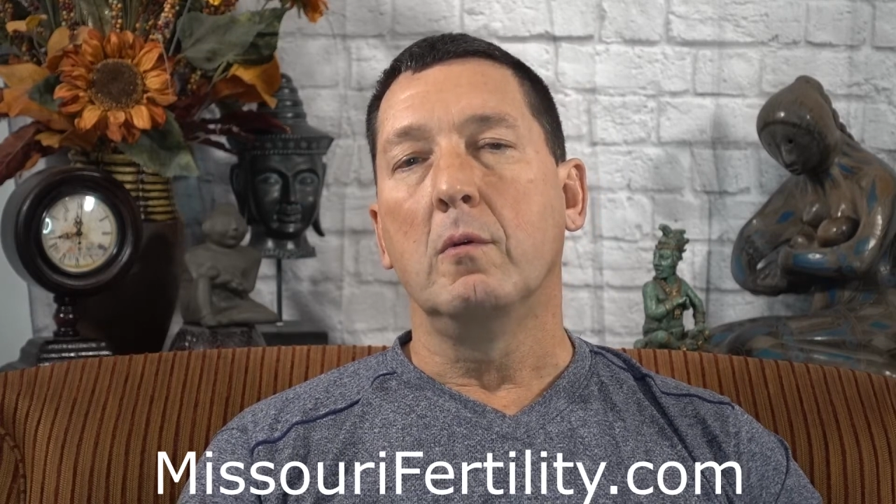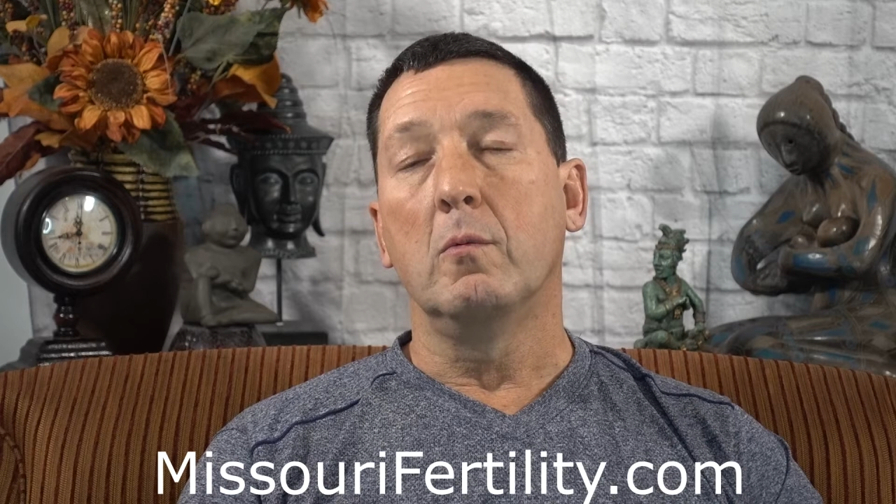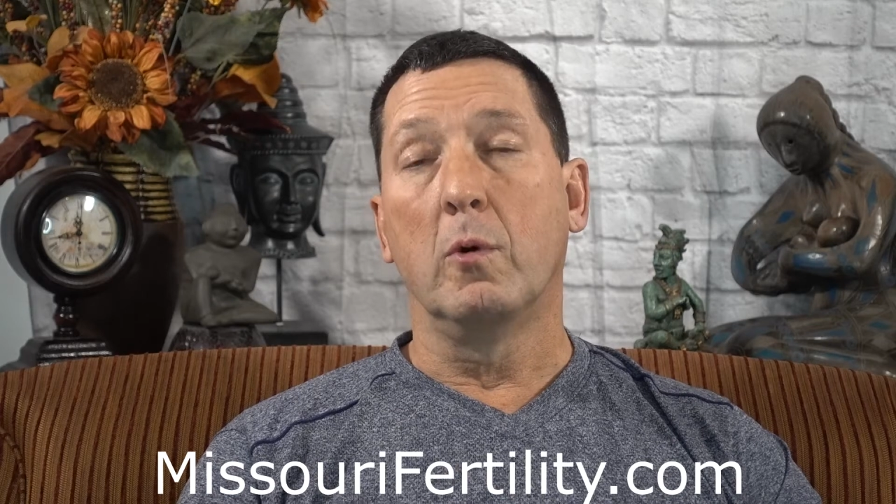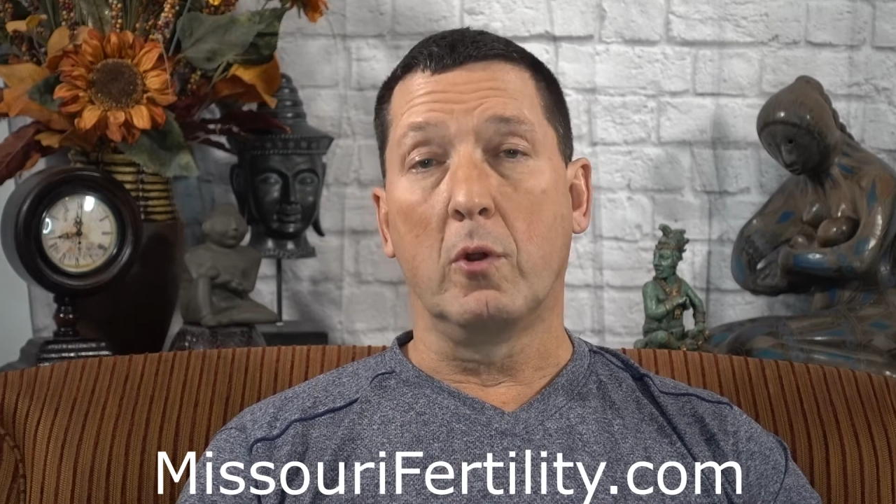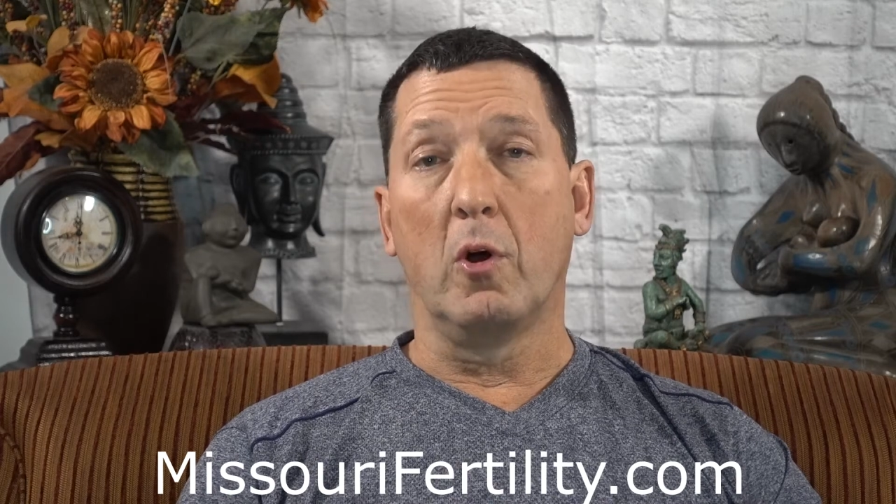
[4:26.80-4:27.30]

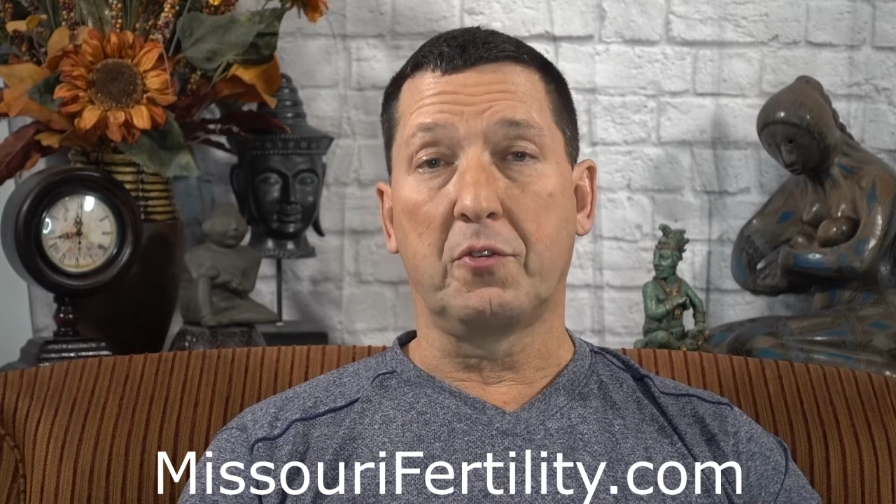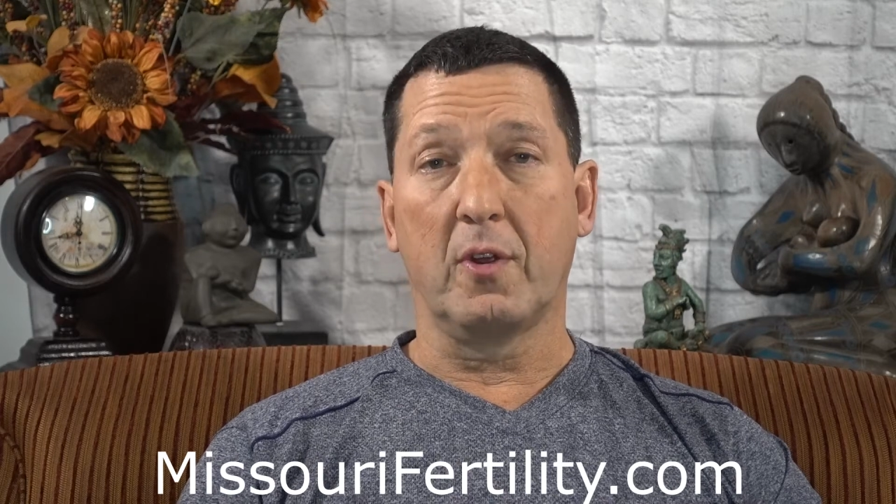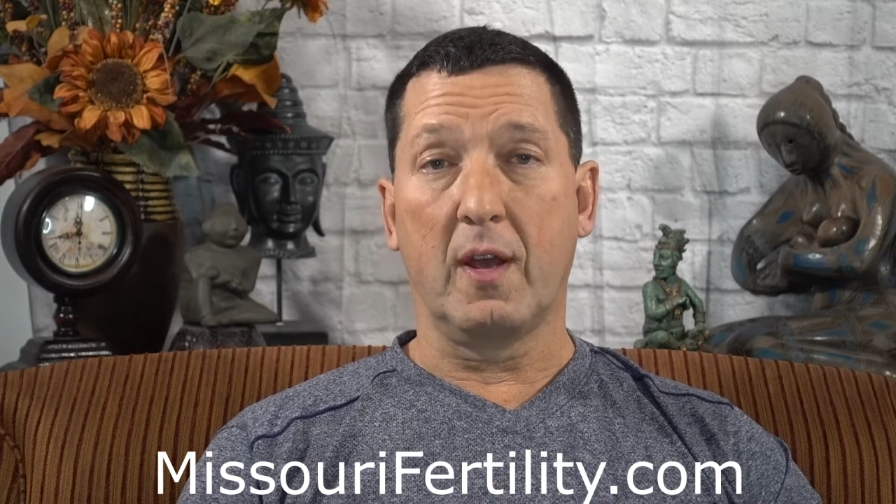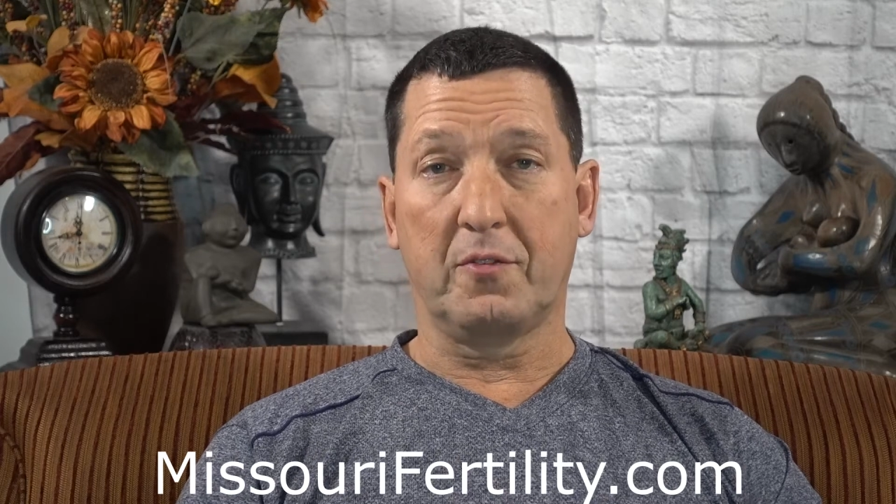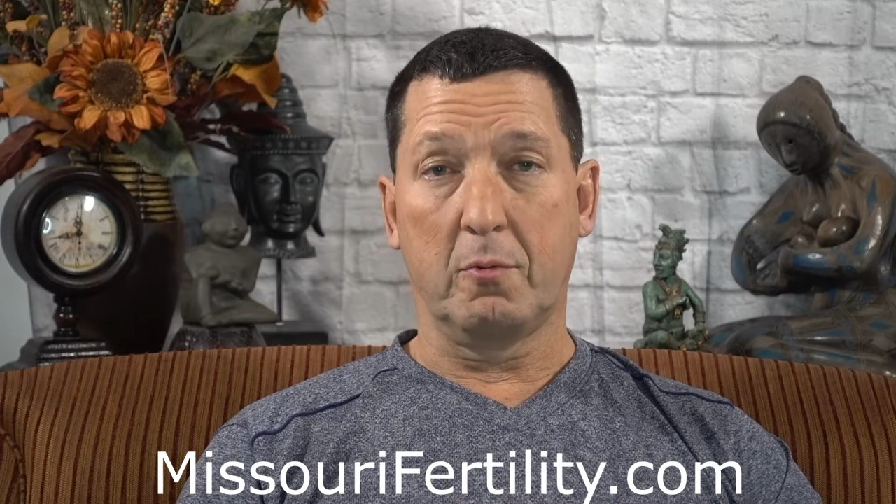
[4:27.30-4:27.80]
one also
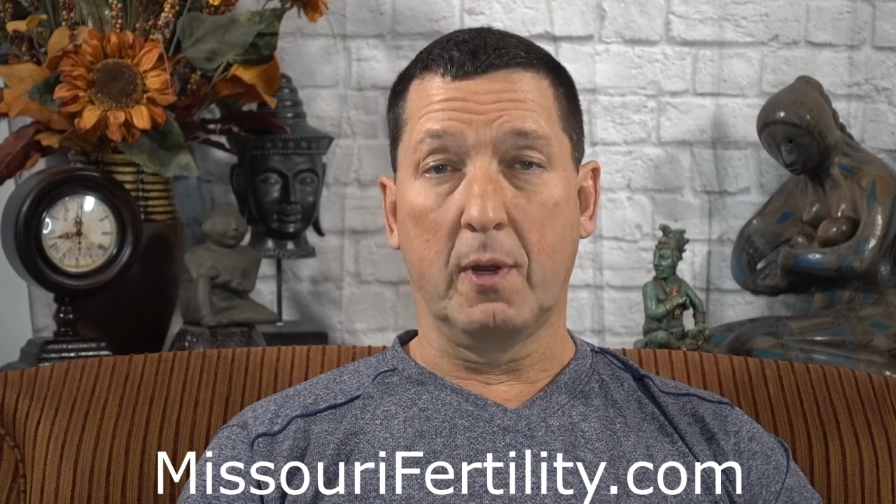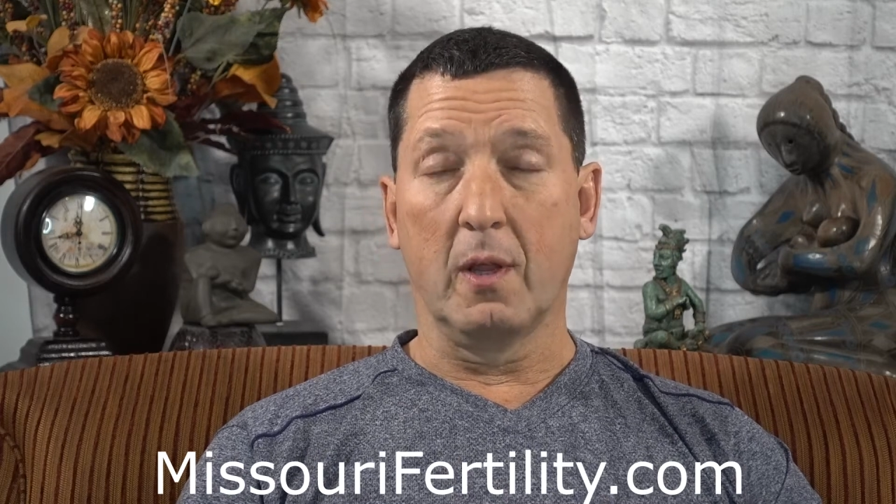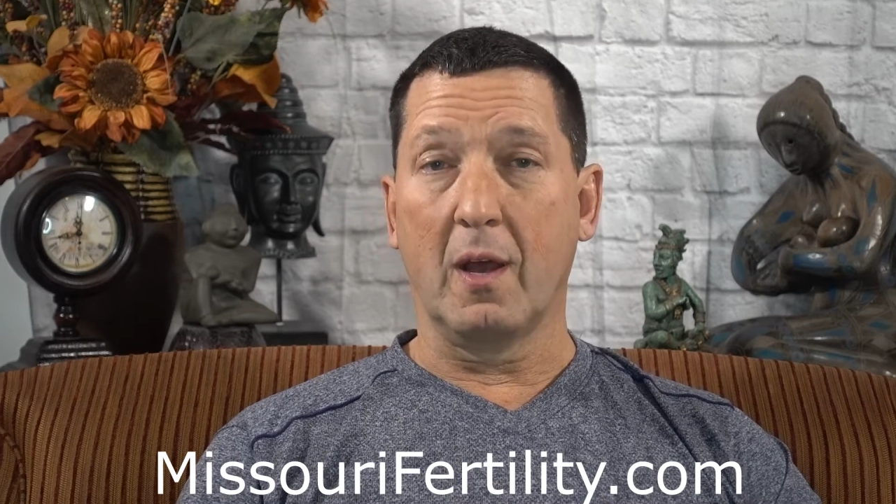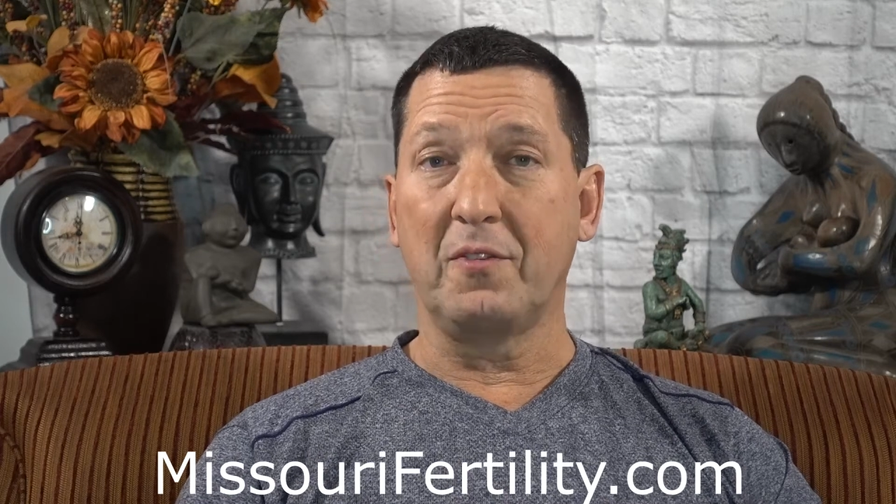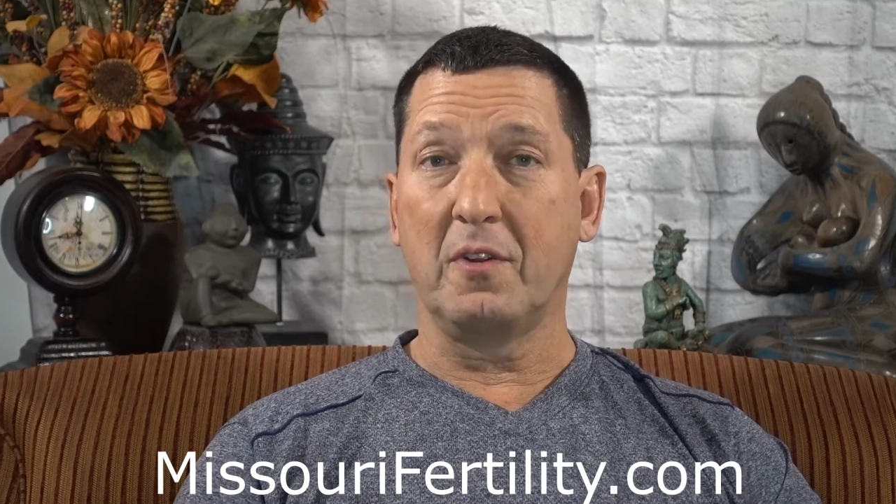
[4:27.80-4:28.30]
has to
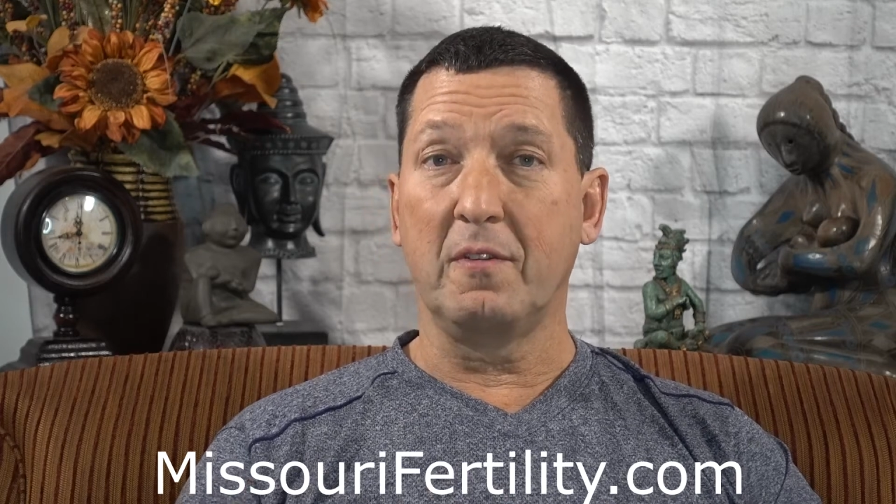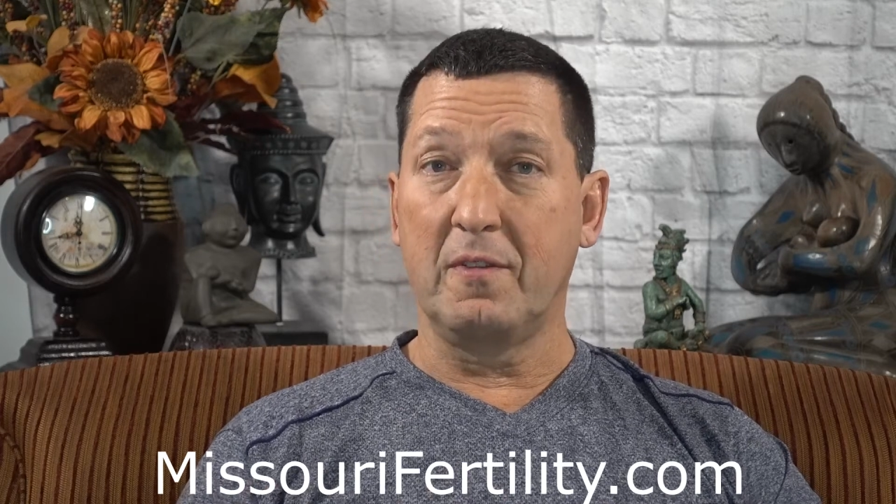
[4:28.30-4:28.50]
realize that,